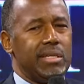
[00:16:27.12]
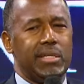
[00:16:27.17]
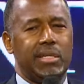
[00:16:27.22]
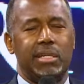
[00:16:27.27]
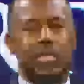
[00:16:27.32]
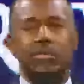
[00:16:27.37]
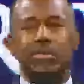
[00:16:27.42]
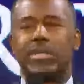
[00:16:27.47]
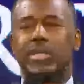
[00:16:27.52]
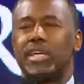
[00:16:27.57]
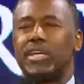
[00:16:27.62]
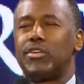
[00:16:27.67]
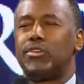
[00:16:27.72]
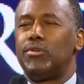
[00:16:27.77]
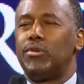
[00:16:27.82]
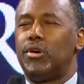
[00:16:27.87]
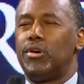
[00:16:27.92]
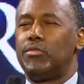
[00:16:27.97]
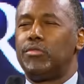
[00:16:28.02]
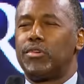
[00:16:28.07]
it would take
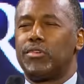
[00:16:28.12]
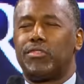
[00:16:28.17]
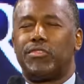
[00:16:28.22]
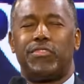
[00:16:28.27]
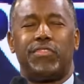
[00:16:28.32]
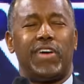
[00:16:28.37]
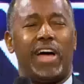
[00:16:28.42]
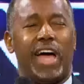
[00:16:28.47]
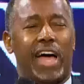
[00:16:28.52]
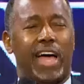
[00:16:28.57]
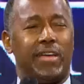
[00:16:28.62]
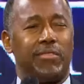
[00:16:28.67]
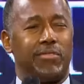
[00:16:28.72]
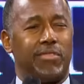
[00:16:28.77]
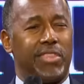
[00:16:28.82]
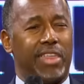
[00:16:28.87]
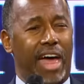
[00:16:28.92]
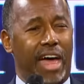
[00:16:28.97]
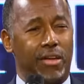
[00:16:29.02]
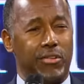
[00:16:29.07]
you over
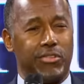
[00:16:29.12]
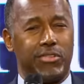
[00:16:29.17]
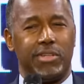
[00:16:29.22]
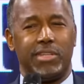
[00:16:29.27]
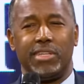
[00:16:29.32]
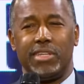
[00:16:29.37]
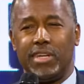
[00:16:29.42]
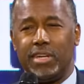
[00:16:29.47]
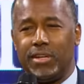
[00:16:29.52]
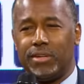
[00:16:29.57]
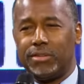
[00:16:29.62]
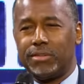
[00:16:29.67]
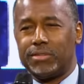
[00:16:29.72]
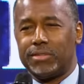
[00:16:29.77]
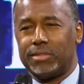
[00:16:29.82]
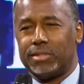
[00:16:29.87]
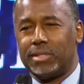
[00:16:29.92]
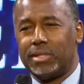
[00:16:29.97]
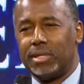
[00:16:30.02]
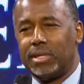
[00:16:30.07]
5,000
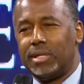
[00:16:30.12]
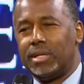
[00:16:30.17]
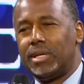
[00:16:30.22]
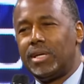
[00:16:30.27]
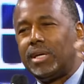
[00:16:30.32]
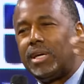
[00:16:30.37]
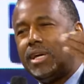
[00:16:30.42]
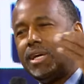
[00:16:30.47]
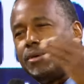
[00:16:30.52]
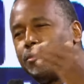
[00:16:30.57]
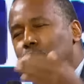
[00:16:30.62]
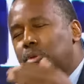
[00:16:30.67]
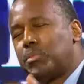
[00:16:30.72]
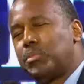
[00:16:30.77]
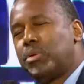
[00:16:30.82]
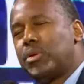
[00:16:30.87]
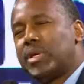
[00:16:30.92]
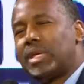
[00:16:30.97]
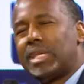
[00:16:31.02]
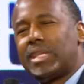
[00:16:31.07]
years. And we're
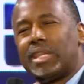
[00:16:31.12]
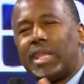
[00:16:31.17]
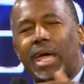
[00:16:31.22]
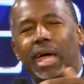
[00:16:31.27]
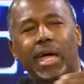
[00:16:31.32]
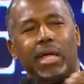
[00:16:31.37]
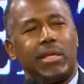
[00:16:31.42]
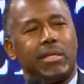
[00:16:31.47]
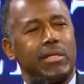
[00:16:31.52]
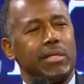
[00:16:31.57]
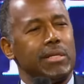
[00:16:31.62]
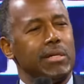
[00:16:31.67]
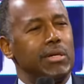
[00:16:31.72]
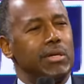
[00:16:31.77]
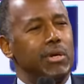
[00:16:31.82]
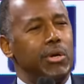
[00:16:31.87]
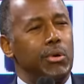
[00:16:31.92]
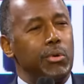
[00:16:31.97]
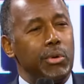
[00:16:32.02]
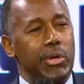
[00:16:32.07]
putting that
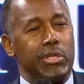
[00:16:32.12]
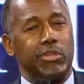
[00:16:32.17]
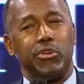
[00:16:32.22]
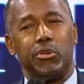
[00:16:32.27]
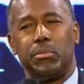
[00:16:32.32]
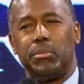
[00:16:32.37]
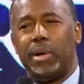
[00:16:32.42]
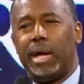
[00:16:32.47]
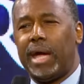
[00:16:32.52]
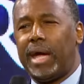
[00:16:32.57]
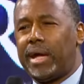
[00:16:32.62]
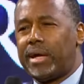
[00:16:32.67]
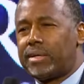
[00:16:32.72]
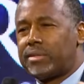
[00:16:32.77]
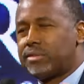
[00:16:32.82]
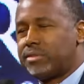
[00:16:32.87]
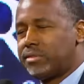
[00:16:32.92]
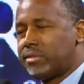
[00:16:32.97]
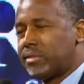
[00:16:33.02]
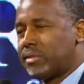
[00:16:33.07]
on your
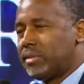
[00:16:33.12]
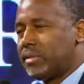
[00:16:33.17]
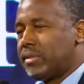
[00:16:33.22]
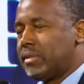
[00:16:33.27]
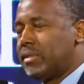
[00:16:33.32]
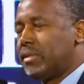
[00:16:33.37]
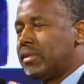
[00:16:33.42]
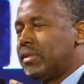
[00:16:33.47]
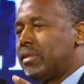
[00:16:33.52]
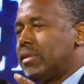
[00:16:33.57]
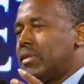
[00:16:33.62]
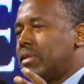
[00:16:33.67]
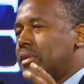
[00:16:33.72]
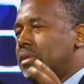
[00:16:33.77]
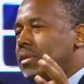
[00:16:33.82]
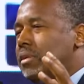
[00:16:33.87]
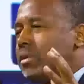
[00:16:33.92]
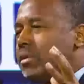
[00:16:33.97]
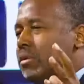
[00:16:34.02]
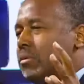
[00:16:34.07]
backs.
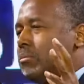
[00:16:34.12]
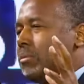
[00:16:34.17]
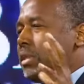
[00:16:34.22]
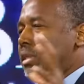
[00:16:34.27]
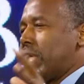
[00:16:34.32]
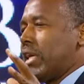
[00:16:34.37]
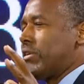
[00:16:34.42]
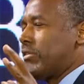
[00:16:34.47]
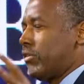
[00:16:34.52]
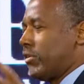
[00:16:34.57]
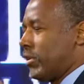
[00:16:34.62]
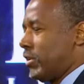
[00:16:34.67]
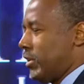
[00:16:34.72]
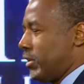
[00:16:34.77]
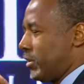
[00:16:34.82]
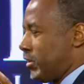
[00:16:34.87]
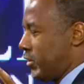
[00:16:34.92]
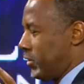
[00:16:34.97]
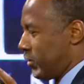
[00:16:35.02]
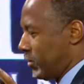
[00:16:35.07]
But that's the good
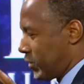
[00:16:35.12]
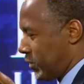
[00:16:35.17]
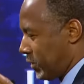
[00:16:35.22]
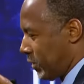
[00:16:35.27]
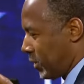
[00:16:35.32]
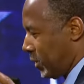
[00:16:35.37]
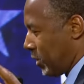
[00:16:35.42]
news,